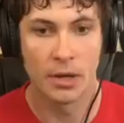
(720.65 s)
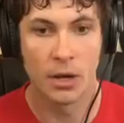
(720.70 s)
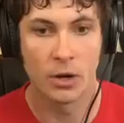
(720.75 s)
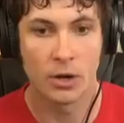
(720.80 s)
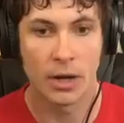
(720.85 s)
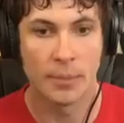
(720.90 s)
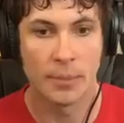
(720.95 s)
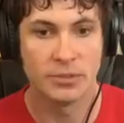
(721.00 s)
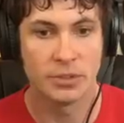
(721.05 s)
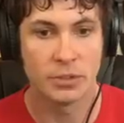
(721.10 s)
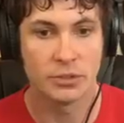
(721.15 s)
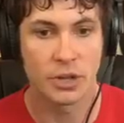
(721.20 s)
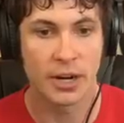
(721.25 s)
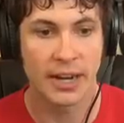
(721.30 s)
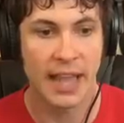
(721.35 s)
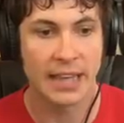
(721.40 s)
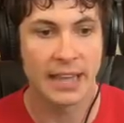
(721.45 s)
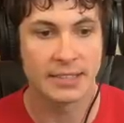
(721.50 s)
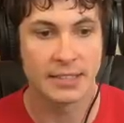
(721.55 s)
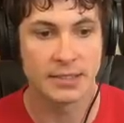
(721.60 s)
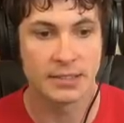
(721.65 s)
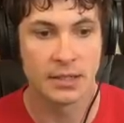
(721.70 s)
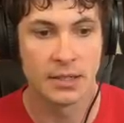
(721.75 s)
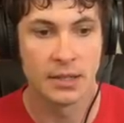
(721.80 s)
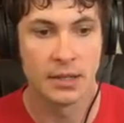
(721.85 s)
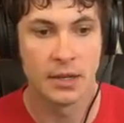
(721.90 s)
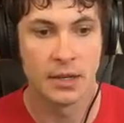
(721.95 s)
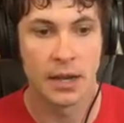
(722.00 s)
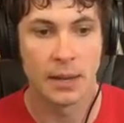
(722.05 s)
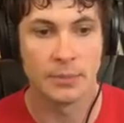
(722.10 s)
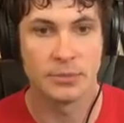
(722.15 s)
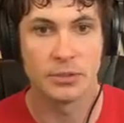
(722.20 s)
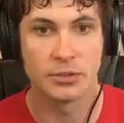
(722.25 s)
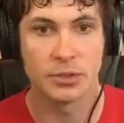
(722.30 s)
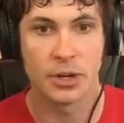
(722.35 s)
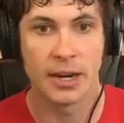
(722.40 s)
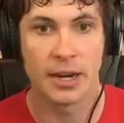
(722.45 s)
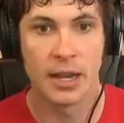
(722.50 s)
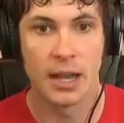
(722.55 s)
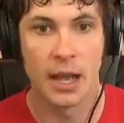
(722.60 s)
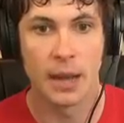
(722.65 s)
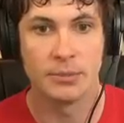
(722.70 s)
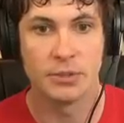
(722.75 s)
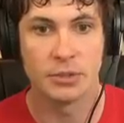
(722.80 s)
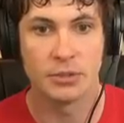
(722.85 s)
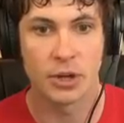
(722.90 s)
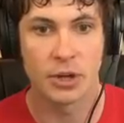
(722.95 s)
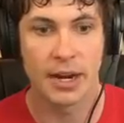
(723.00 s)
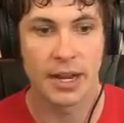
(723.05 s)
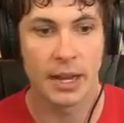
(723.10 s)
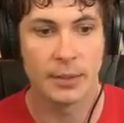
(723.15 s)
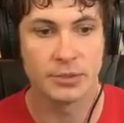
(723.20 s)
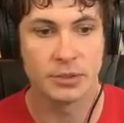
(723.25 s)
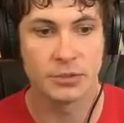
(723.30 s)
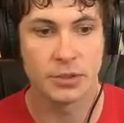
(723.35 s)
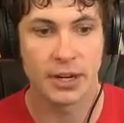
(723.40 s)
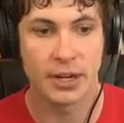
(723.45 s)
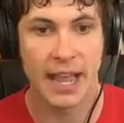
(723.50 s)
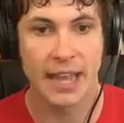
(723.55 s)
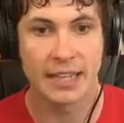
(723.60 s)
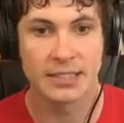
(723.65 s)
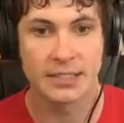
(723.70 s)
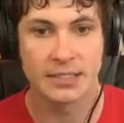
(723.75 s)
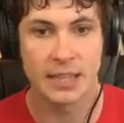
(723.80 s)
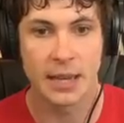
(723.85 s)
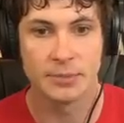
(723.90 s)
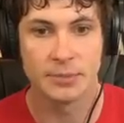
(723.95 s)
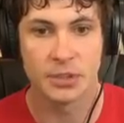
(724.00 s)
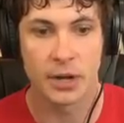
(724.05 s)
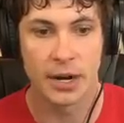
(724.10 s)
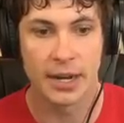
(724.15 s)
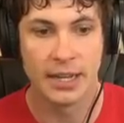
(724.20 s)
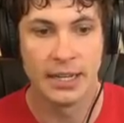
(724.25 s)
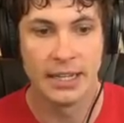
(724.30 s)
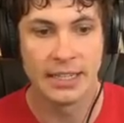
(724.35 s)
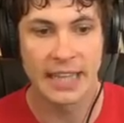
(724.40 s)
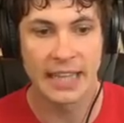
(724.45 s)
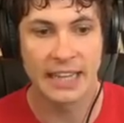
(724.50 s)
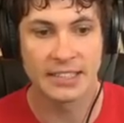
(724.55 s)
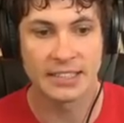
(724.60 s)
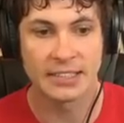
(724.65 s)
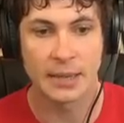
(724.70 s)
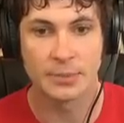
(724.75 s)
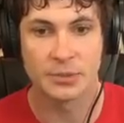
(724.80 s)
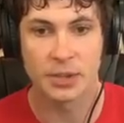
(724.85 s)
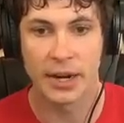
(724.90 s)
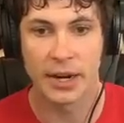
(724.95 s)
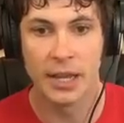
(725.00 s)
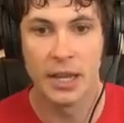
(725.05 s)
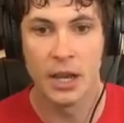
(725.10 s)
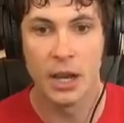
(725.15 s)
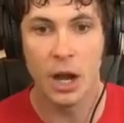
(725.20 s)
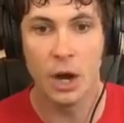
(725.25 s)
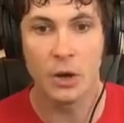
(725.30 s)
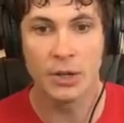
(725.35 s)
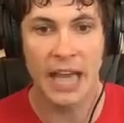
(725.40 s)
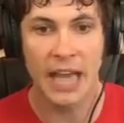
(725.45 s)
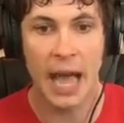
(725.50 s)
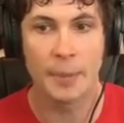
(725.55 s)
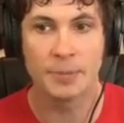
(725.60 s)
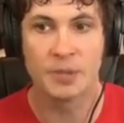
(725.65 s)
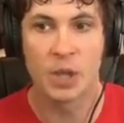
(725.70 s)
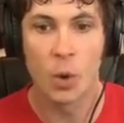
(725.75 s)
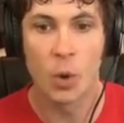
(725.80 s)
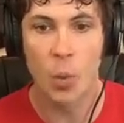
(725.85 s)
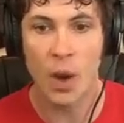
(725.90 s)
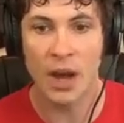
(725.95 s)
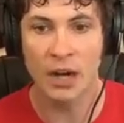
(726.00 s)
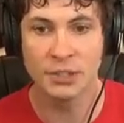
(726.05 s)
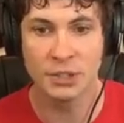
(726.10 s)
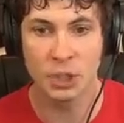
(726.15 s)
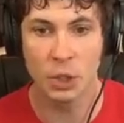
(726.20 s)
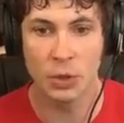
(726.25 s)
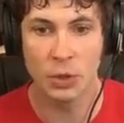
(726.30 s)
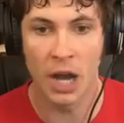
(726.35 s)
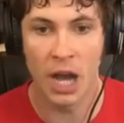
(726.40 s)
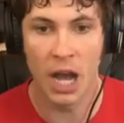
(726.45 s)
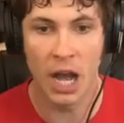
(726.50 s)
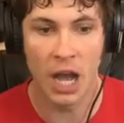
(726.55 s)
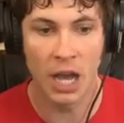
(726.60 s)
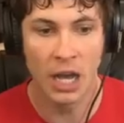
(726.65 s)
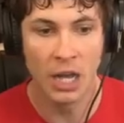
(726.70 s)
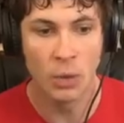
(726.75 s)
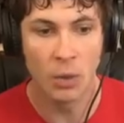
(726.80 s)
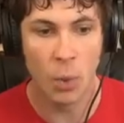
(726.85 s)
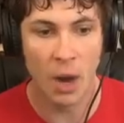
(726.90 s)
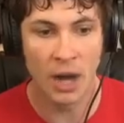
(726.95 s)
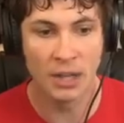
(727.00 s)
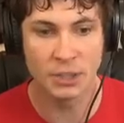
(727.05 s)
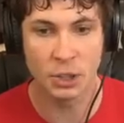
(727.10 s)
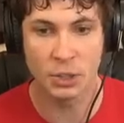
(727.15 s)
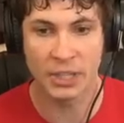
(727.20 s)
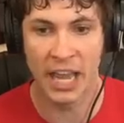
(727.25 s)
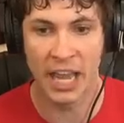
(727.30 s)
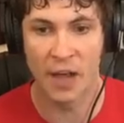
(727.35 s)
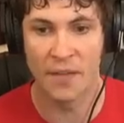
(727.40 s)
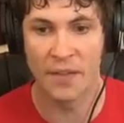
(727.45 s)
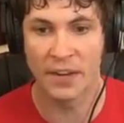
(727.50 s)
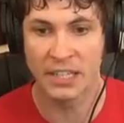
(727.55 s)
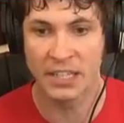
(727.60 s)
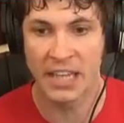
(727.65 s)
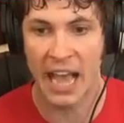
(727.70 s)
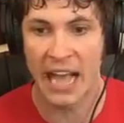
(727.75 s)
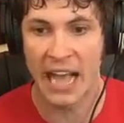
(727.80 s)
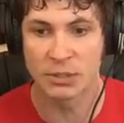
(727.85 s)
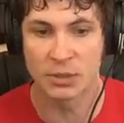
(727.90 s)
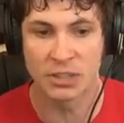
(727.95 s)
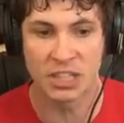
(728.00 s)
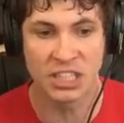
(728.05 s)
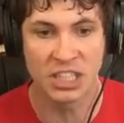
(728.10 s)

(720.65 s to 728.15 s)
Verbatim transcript: oh crap. I'm so sorry, gangsters. I'm so sorry. I'm so sorry. I'm so sorry, gangsters. I'm sorry. Gangsters, I'm sorry. Oh, cops, why don't you, uh, why don't you kill the guys with the